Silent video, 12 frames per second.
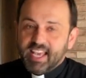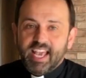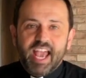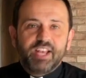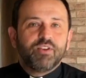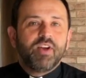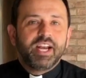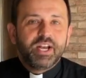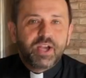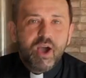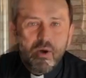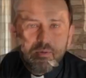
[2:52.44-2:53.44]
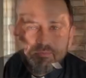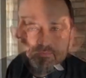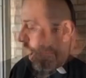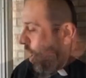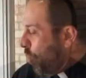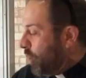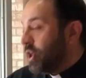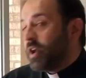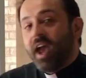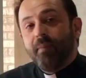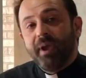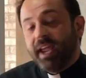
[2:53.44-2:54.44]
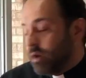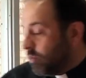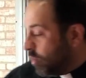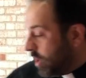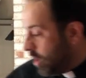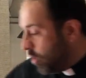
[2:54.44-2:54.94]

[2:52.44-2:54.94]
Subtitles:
and you're ready to go. When you come in,